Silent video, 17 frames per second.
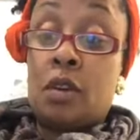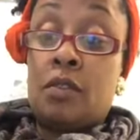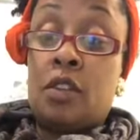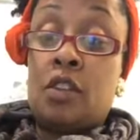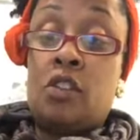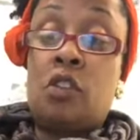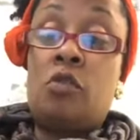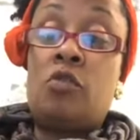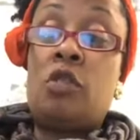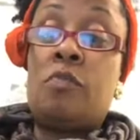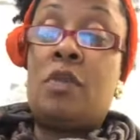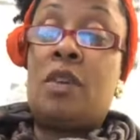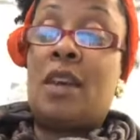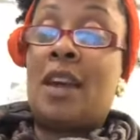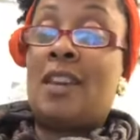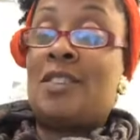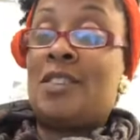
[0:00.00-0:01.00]
The children
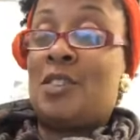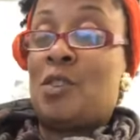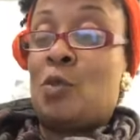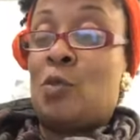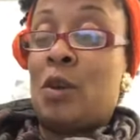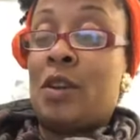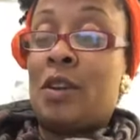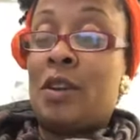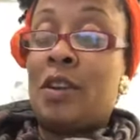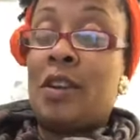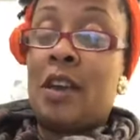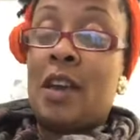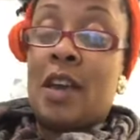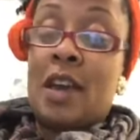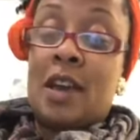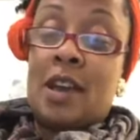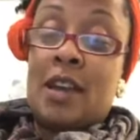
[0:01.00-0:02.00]
began to twitter,
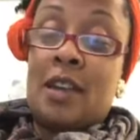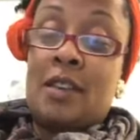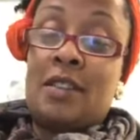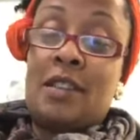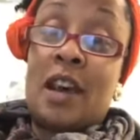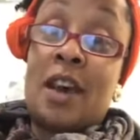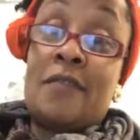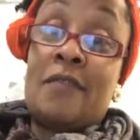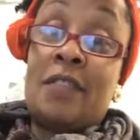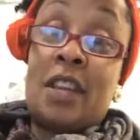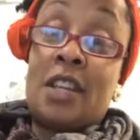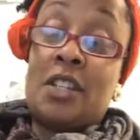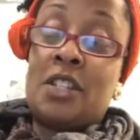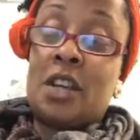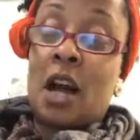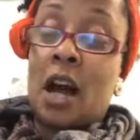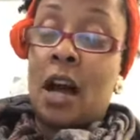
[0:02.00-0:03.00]
and I
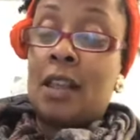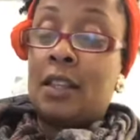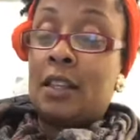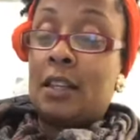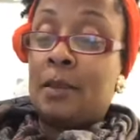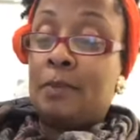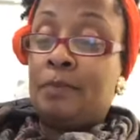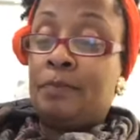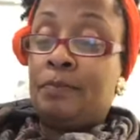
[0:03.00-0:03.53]
flushed hotly.